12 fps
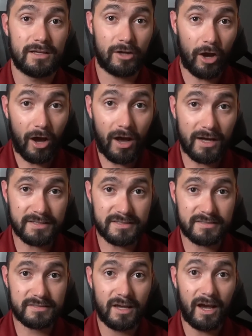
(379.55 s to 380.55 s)

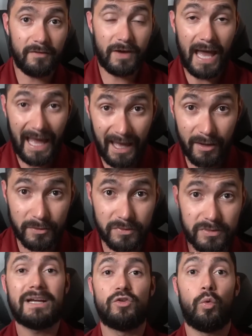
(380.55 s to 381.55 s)
costs of a
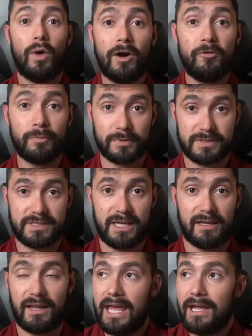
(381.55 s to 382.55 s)
house by 12%.